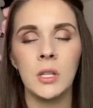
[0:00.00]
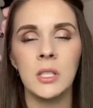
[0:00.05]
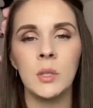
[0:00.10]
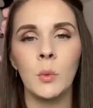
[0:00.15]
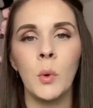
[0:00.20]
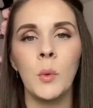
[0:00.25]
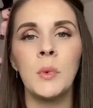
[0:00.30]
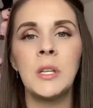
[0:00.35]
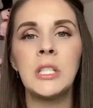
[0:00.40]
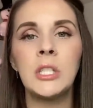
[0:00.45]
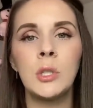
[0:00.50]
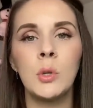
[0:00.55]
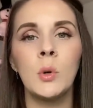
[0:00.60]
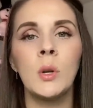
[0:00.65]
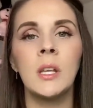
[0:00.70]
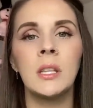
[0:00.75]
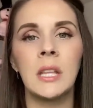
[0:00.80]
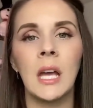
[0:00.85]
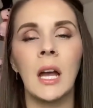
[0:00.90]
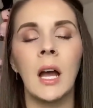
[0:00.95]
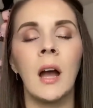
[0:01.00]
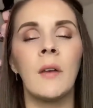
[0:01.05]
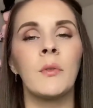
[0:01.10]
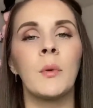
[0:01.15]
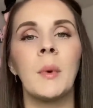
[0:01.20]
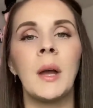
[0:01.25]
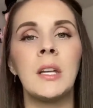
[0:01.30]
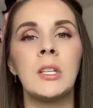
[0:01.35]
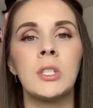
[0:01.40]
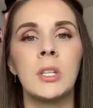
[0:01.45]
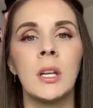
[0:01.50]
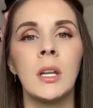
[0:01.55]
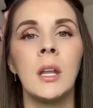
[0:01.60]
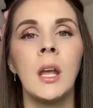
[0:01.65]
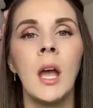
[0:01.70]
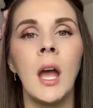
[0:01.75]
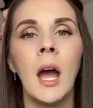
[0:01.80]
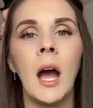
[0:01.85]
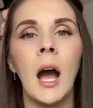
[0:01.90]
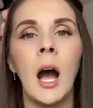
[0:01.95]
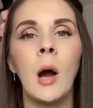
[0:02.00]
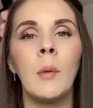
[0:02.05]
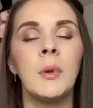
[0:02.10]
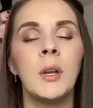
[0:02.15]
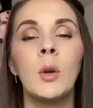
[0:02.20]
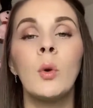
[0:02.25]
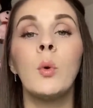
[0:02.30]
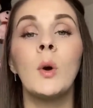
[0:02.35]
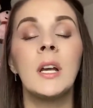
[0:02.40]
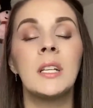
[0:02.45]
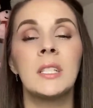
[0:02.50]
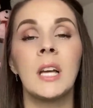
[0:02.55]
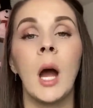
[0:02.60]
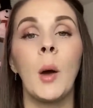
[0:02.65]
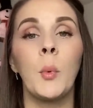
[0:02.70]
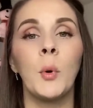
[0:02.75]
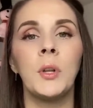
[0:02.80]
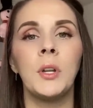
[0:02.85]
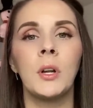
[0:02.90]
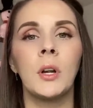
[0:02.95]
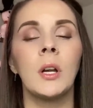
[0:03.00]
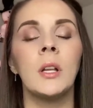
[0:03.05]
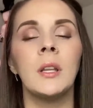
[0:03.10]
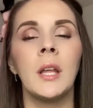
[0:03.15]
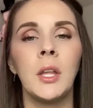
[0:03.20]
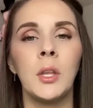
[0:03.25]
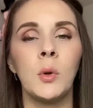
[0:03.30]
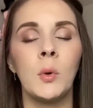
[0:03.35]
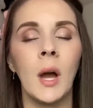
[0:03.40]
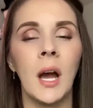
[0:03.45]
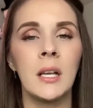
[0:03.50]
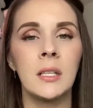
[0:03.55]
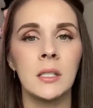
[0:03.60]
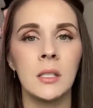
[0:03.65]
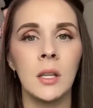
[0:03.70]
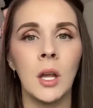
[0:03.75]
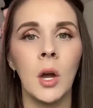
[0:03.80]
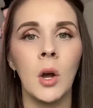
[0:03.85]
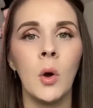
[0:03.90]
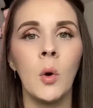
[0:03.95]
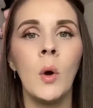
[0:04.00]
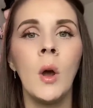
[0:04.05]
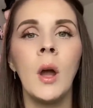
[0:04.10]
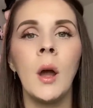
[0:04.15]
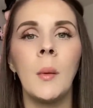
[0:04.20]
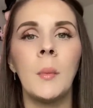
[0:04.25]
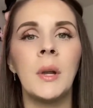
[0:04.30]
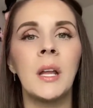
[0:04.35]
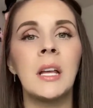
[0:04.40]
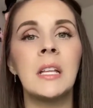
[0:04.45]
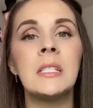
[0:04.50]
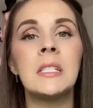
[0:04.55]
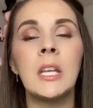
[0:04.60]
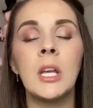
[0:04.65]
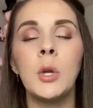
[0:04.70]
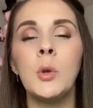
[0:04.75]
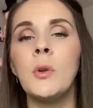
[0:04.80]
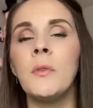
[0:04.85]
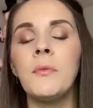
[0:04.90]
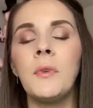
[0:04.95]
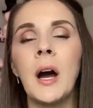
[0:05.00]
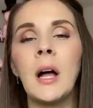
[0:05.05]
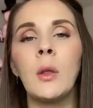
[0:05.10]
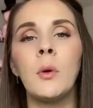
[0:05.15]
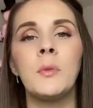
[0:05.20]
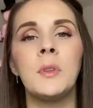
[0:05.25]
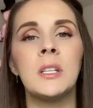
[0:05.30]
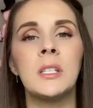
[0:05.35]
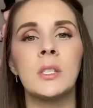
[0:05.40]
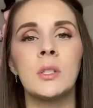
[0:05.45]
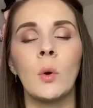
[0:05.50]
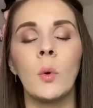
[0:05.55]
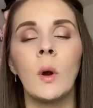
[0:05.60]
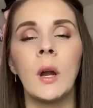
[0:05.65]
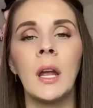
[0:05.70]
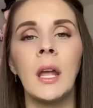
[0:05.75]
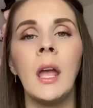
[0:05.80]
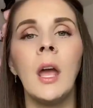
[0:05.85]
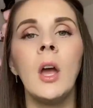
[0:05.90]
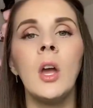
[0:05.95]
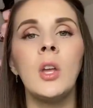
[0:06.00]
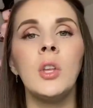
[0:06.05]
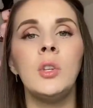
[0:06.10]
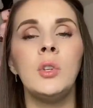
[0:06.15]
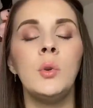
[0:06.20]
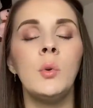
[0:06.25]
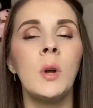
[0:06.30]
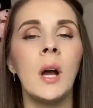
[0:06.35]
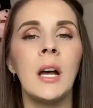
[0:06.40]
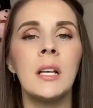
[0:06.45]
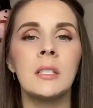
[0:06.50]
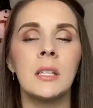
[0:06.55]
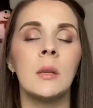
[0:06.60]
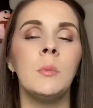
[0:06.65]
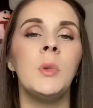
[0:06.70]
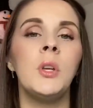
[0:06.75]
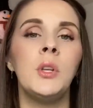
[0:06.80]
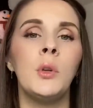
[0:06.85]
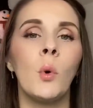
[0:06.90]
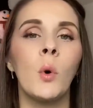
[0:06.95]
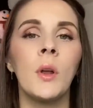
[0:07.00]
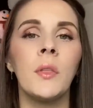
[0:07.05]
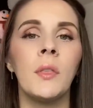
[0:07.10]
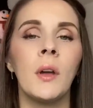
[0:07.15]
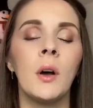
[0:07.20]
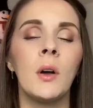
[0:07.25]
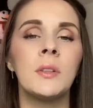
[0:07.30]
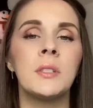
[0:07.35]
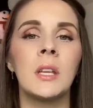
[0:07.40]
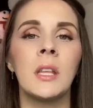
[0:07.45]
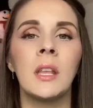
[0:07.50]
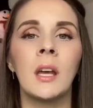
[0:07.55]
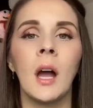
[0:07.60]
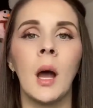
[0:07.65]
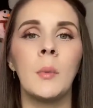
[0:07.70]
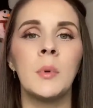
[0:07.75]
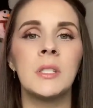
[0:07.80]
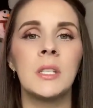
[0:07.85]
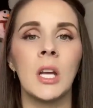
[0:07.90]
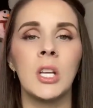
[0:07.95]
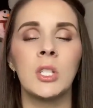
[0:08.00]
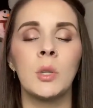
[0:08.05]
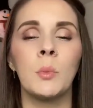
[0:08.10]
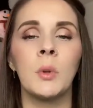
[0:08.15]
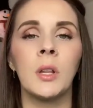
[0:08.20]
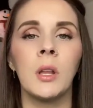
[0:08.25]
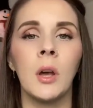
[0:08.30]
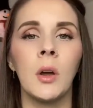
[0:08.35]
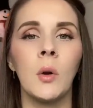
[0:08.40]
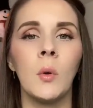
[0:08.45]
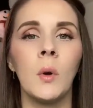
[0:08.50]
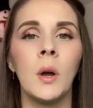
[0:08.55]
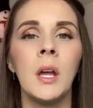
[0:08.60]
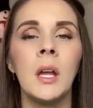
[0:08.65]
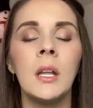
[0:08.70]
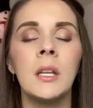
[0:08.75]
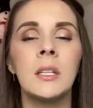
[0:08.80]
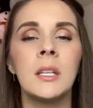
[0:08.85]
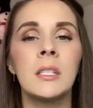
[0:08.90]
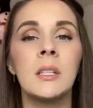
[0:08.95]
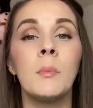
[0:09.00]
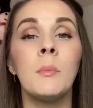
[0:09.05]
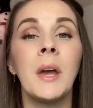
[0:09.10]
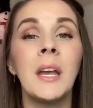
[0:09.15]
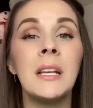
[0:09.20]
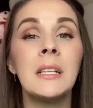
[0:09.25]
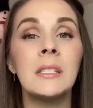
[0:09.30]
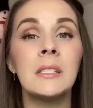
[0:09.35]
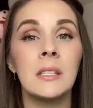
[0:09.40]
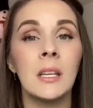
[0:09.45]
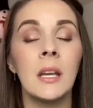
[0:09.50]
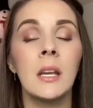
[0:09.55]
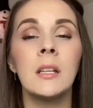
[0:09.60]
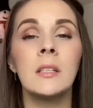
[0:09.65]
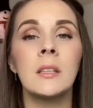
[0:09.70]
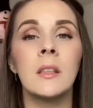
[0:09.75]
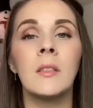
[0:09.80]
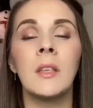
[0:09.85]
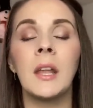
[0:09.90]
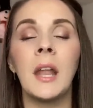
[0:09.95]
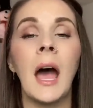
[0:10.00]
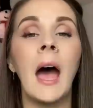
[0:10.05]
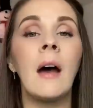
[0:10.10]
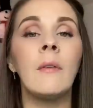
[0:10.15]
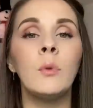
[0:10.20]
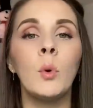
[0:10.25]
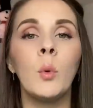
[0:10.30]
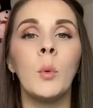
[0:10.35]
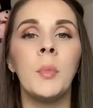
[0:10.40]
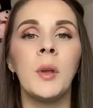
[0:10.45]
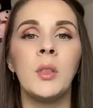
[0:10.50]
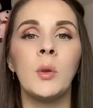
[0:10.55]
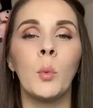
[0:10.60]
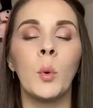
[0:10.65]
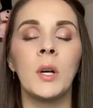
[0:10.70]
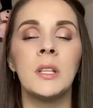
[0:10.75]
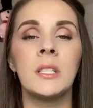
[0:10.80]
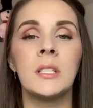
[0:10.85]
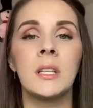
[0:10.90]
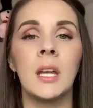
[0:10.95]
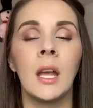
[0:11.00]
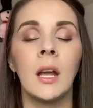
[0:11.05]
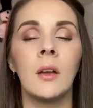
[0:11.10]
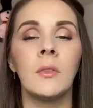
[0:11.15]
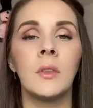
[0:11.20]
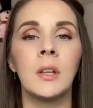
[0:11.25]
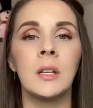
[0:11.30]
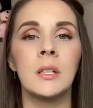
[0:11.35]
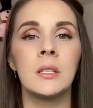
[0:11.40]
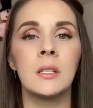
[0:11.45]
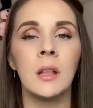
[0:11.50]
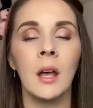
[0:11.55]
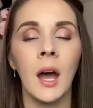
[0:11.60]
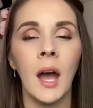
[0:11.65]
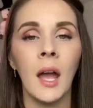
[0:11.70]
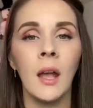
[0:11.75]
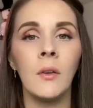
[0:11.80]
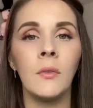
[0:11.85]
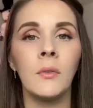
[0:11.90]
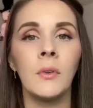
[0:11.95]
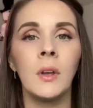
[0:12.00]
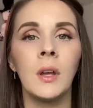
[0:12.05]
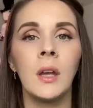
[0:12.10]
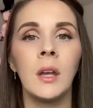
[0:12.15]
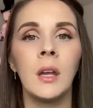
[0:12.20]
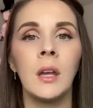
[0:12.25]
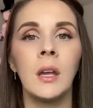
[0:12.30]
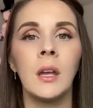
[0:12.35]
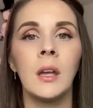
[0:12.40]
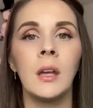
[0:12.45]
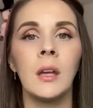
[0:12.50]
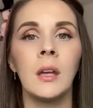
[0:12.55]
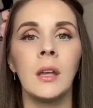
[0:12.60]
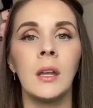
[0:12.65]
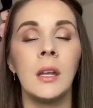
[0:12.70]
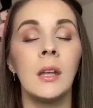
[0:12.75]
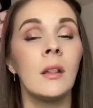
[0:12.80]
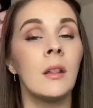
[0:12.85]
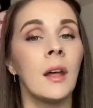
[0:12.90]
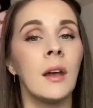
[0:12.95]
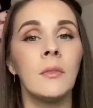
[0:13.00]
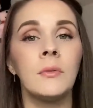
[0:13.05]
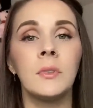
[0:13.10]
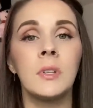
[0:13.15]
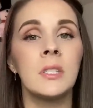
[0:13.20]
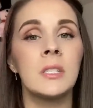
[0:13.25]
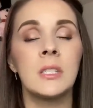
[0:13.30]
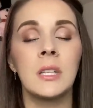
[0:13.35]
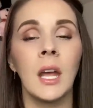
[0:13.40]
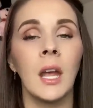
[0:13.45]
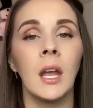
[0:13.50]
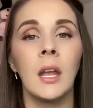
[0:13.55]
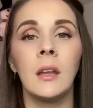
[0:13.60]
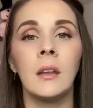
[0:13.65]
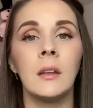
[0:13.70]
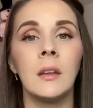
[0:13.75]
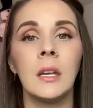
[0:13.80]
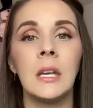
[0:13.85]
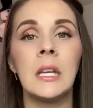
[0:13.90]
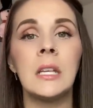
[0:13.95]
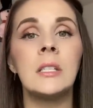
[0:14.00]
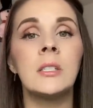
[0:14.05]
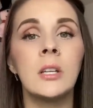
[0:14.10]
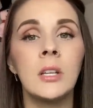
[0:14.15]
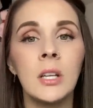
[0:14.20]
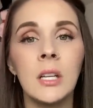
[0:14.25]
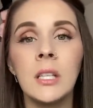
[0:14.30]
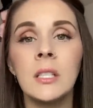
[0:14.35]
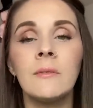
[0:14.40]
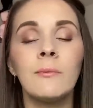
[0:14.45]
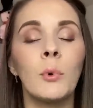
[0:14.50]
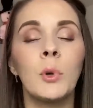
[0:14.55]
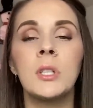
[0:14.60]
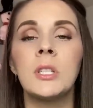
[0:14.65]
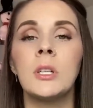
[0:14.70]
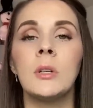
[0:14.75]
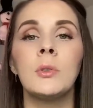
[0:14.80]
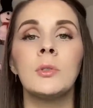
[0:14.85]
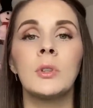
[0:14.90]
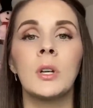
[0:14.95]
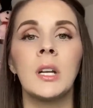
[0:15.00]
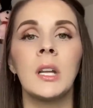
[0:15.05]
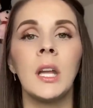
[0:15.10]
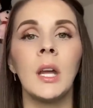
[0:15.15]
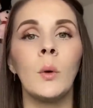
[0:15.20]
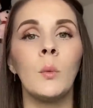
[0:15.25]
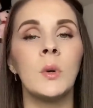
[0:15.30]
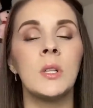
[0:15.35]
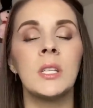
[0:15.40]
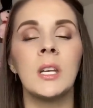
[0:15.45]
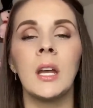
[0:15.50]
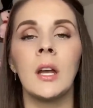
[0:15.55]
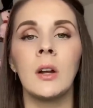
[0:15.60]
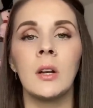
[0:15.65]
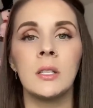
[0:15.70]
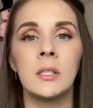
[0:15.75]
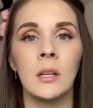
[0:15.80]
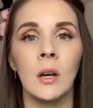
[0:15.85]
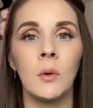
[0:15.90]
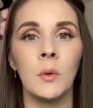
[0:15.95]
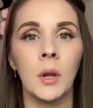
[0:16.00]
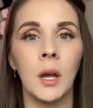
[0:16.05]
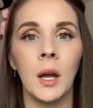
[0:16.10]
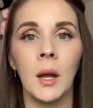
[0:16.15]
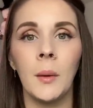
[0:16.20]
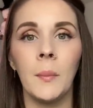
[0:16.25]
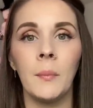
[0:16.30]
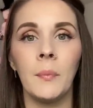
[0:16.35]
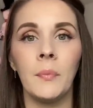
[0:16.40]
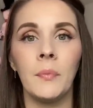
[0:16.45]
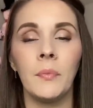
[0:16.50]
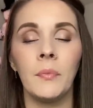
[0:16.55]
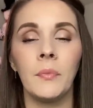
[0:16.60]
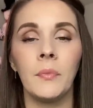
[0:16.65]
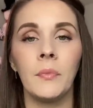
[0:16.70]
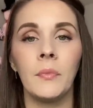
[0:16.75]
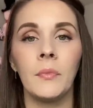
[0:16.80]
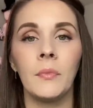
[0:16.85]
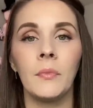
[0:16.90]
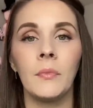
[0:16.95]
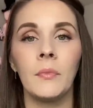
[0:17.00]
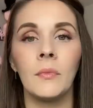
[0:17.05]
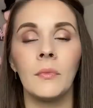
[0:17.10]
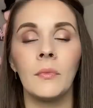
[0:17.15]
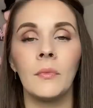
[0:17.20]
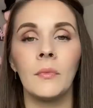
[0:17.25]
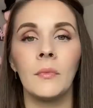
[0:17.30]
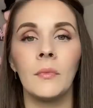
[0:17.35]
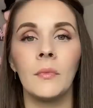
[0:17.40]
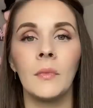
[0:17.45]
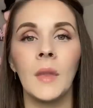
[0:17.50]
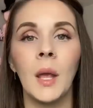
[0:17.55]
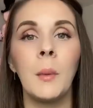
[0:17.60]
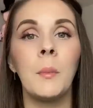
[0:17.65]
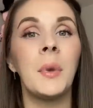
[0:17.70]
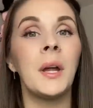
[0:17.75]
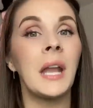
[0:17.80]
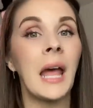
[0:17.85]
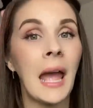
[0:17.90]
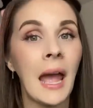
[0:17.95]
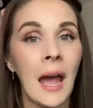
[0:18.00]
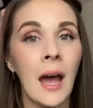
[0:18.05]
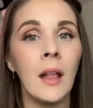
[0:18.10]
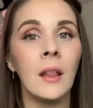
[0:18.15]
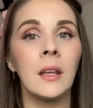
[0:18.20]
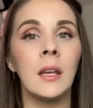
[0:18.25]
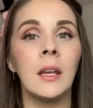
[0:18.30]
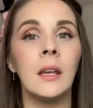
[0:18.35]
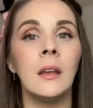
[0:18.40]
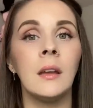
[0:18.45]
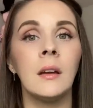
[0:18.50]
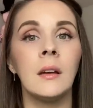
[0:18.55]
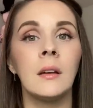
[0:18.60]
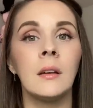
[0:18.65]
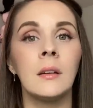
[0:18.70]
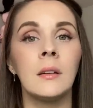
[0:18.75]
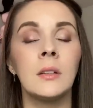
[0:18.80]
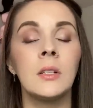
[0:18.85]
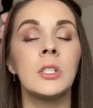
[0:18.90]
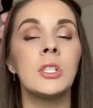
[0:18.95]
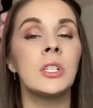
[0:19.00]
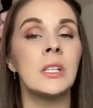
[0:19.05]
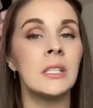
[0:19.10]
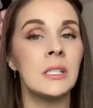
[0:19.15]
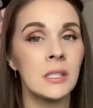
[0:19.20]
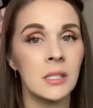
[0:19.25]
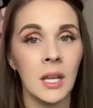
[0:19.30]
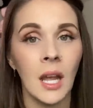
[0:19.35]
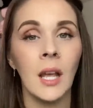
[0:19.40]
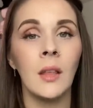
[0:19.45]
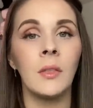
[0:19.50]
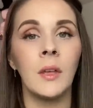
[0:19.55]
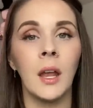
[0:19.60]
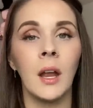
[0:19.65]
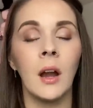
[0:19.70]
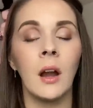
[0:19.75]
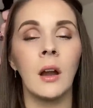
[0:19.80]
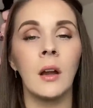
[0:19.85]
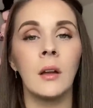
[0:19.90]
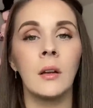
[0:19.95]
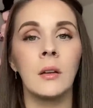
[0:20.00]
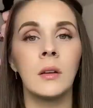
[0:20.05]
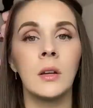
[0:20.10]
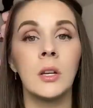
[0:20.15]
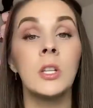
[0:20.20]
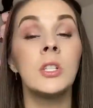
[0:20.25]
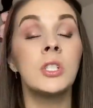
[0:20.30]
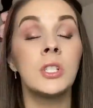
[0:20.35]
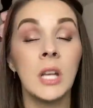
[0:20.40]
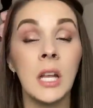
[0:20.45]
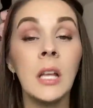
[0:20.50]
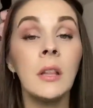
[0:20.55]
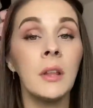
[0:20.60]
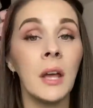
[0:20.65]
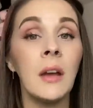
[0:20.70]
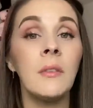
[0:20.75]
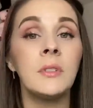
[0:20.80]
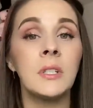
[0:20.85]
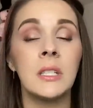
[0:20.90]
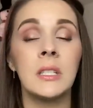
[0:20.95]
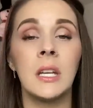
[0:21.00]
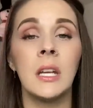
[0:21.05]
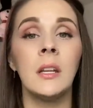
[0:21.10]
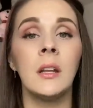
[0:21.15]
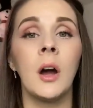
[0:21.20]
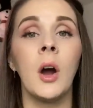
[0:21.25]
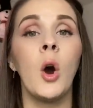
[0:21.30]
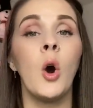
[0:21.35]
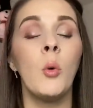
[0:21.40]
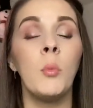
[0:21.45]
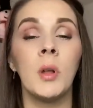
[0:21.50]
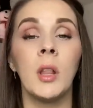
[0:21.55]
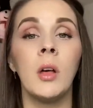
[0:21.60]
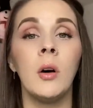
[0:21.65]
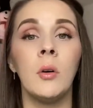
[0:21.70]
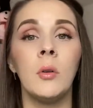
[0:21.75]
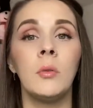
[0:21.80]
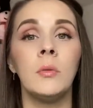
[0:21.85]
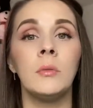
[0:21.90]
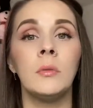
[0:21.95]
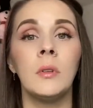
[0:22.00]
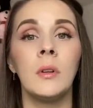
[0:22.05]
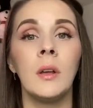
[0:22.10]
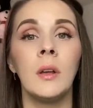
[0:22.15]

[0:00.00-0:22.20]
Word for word: So when we do get that confirmation, I'll be quick to hop on here and let you guys know. I'm going to continue to follow this story. You guys leave me your thoughts in the comment section below. Does it make sense that Ivon would be the one to take Athena's life? He left the state. He took his four children and went to Arizona. But Allie, she stayed there. She left Adina home alone.